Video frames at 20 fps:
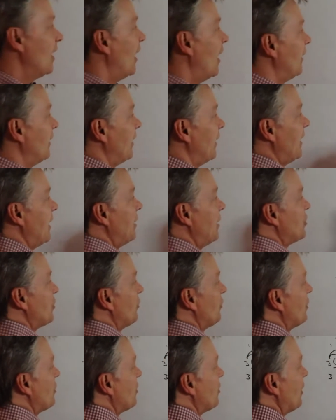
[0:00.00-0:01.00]
and each
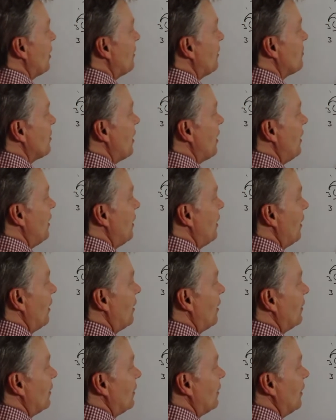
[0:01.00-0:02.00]
of the terms
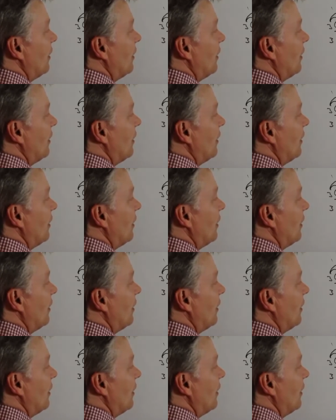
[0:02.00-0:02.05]
here,